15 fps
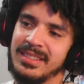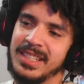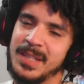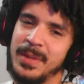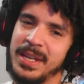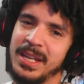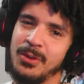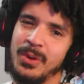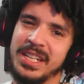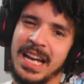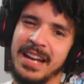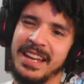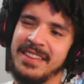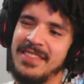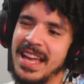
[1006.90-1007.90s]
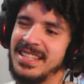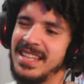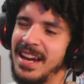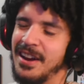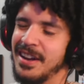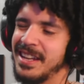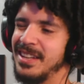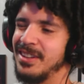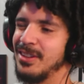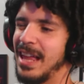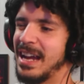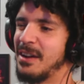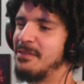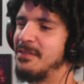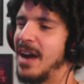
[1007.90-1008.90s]
Speaking of which, I give that terror kill
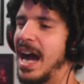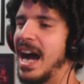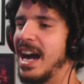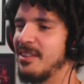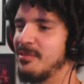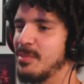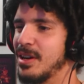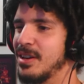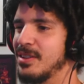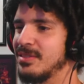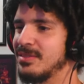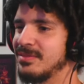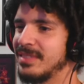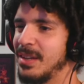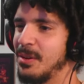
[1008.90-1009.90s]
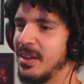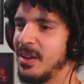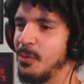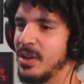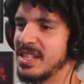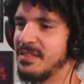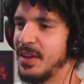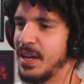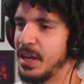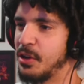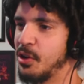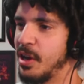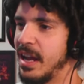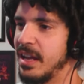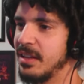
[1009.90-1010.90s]
like a 5, bro. It wasn't very
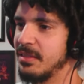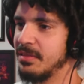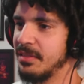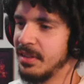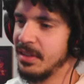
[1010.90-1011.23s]
creative.